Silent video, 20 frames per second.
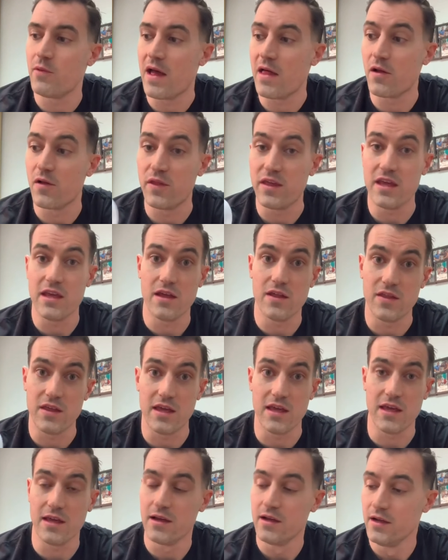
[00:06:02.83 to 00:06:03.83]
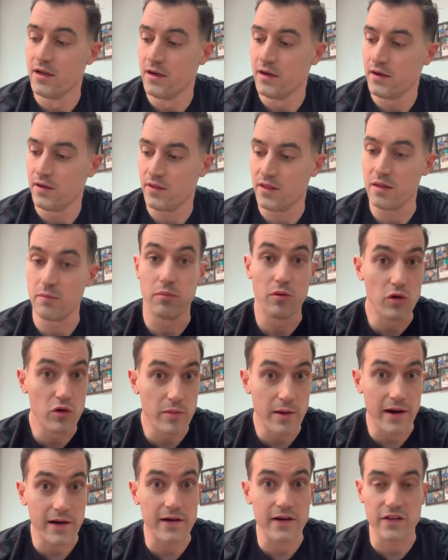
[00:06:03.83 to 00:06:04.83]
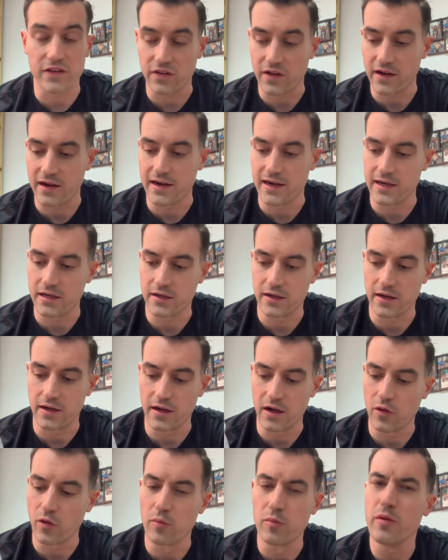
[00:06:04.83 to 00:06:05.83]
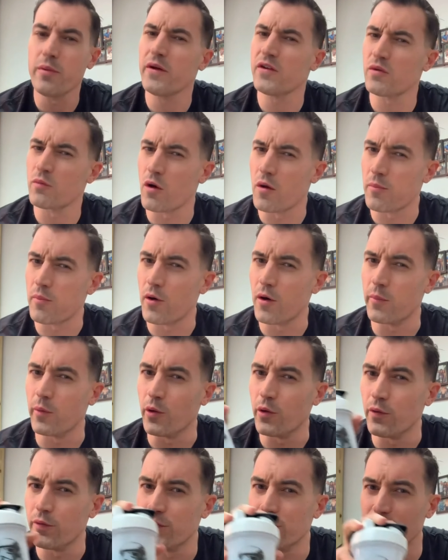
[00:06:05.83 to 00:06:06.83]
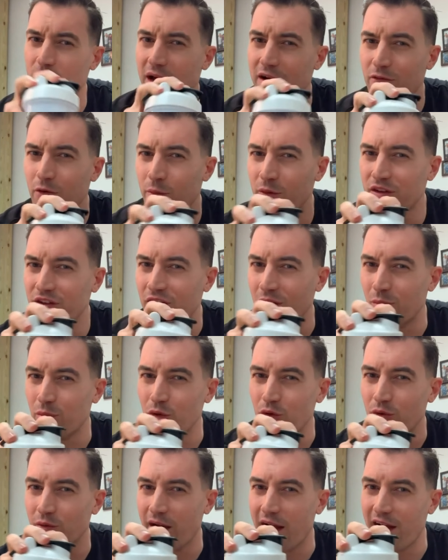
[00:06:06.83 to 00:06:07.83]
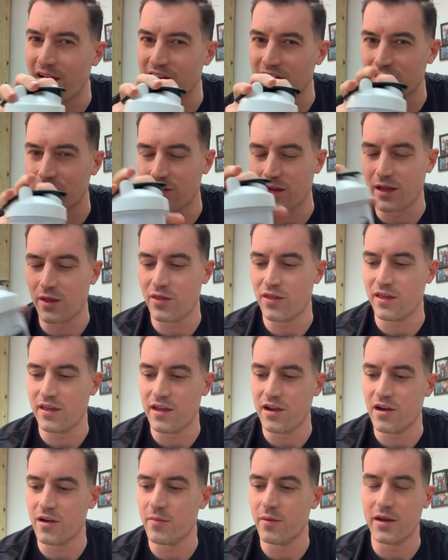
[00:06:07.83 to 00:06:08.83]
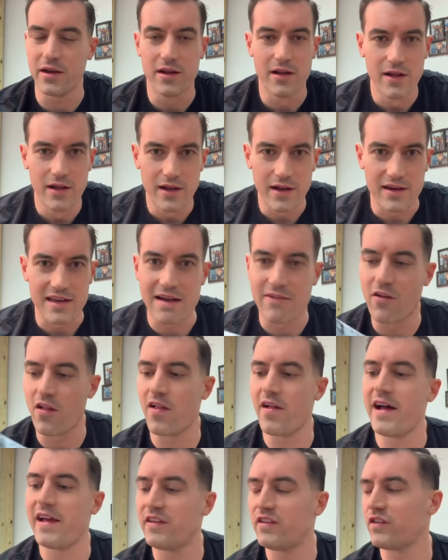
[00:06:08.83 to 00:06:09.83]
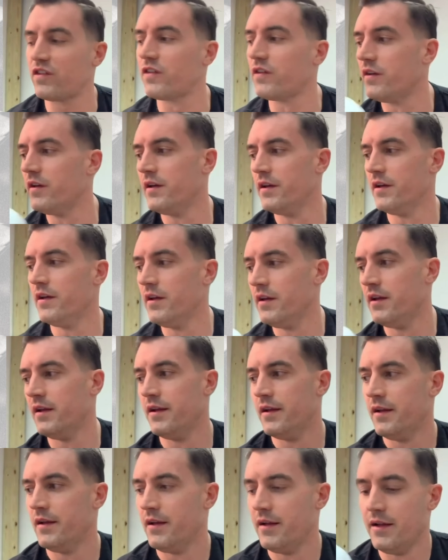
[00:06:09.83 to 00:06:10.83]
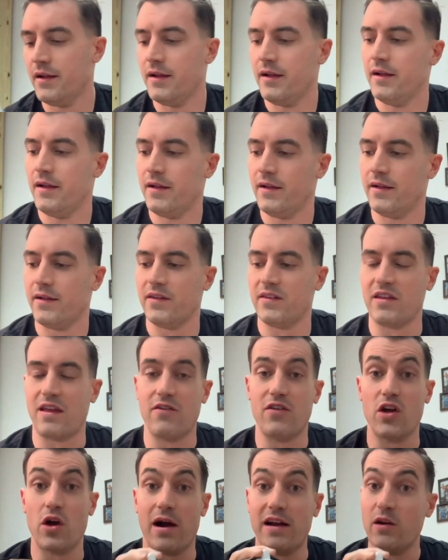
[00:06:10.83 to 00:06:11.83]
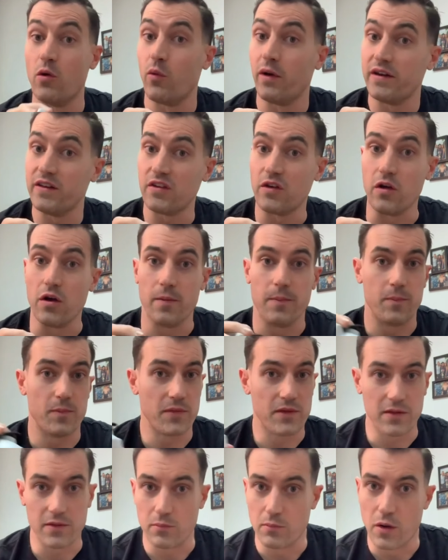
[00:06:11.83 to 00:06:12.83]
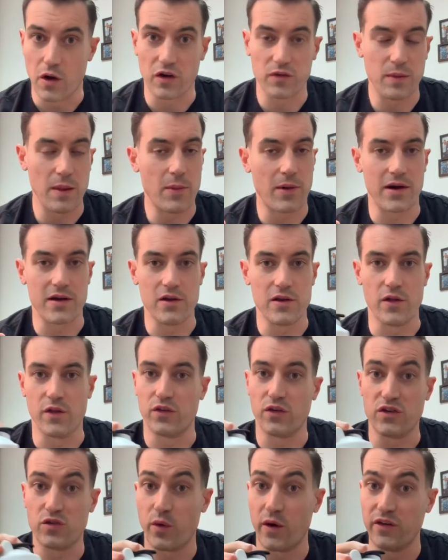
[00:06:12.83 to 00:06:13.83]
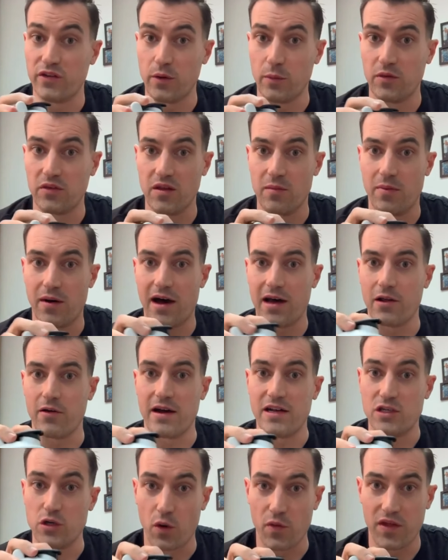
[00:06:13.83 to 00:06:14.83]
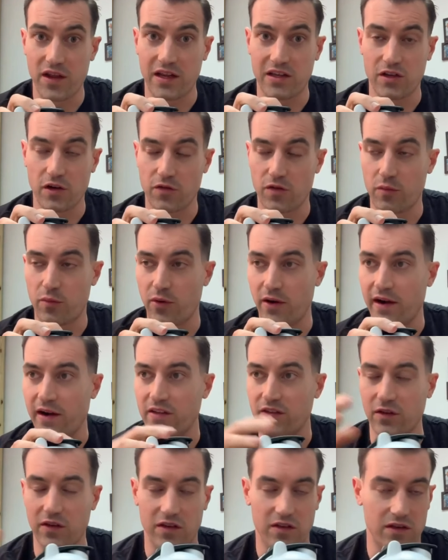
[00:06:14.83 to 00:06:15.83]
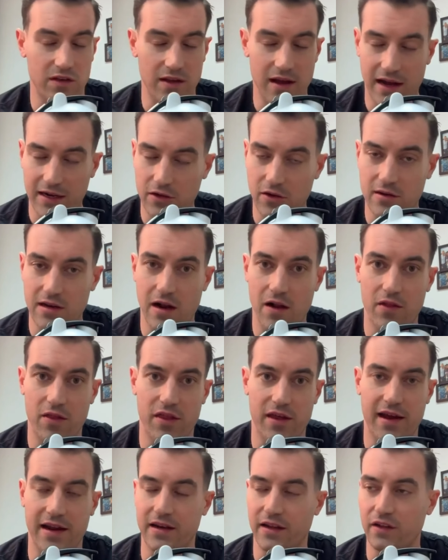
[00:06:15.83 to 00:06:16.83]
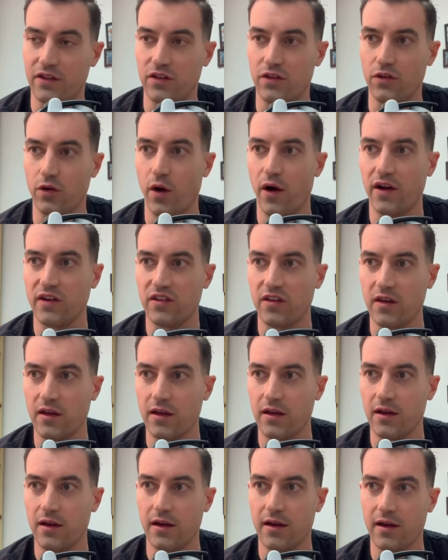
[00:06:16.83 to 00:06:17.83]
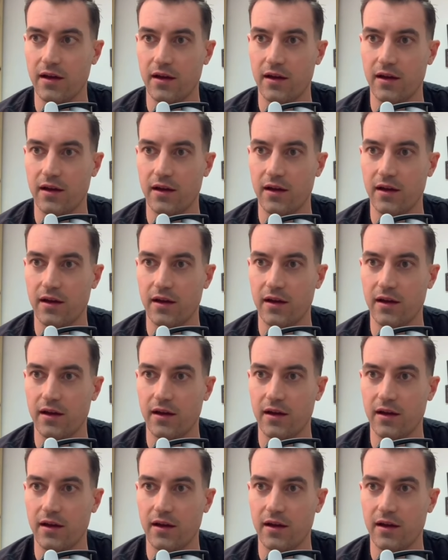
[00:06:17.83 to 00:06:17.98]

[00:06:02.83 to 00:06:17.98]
rather the blueberry side. The blueberries are more purple, so we have almost like a blue raz looking thing here, but nevertheless, let's give it a go. I did 1 scoop. Most people are gonna do. There's only 20 scoops in the bottle. I don't think it's overpriced. Let's not go down that exhausting,